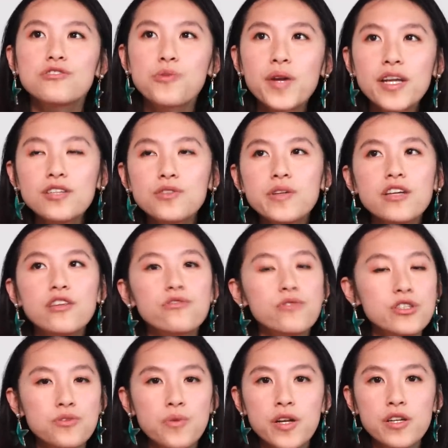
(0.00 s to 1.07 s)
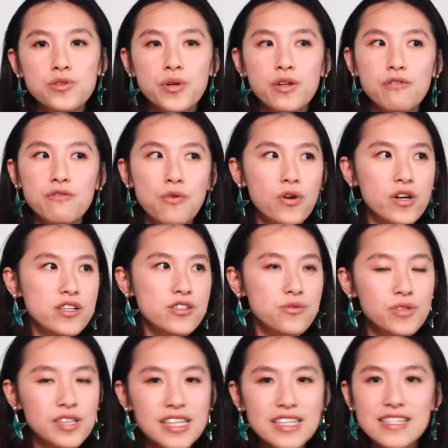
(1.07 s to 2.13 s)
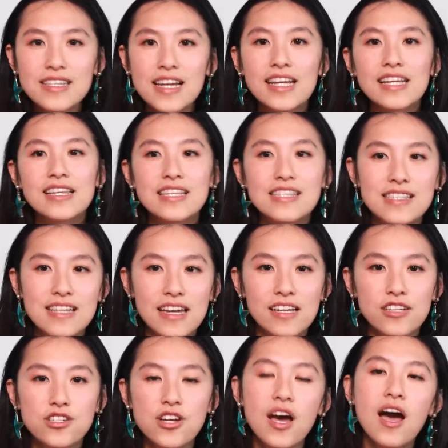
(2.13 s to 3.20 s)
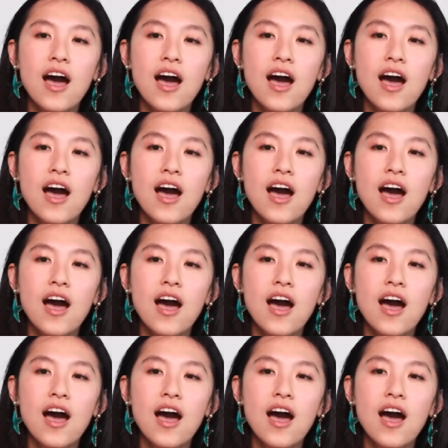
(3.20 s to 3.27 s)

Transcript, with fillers: twenty twenty-three twenty twenty-four is really setting the stage.